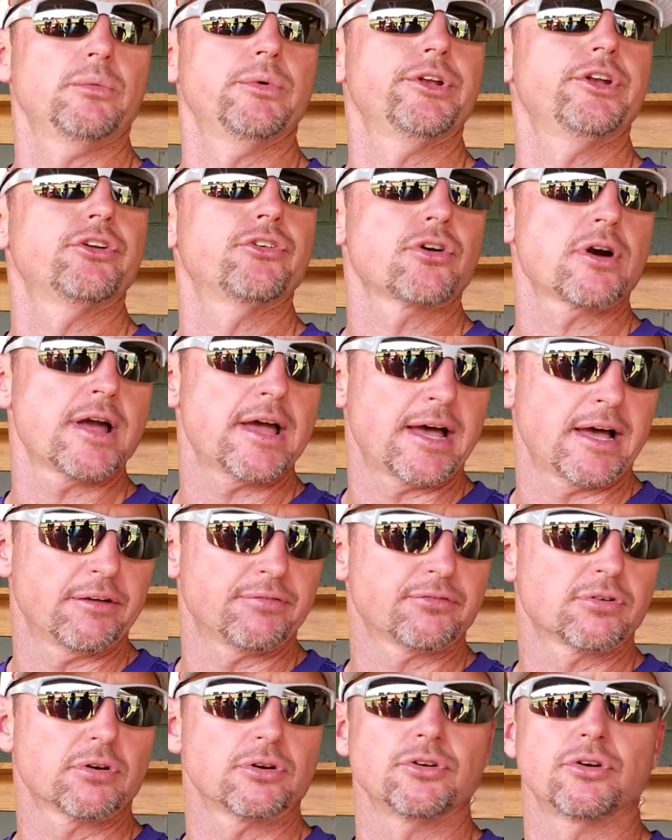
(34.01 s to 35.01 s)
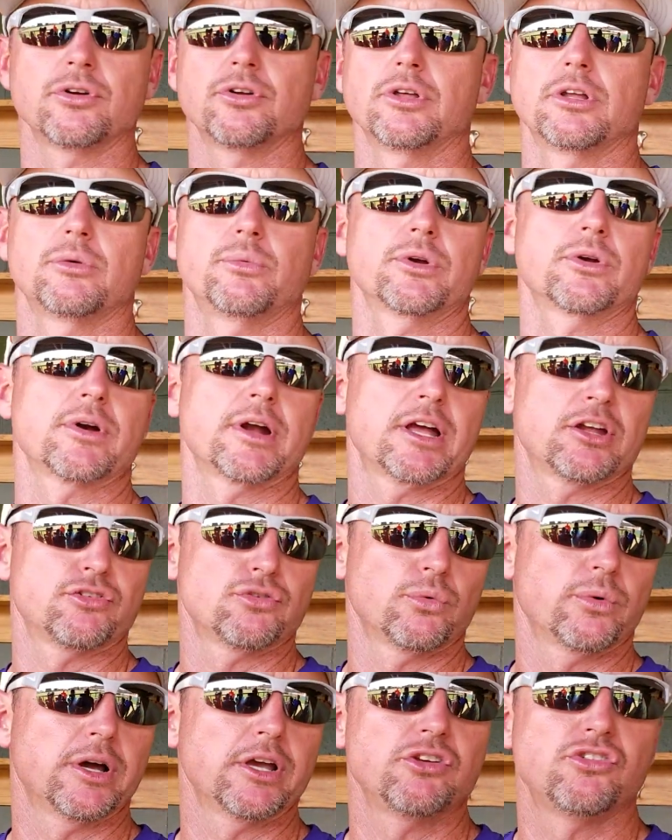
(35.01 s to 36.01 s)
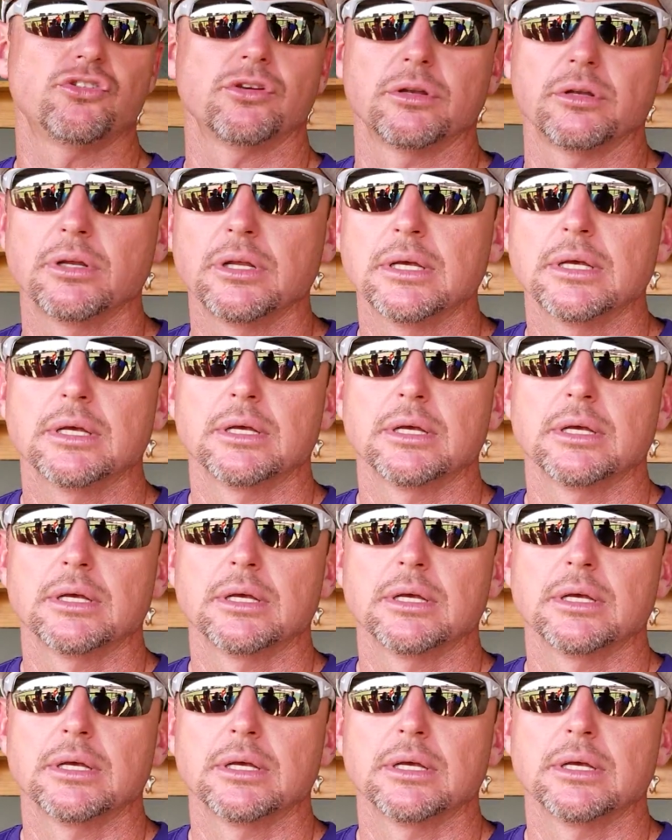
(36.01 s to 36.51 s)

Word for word: with the draft or you're dealing with graduation.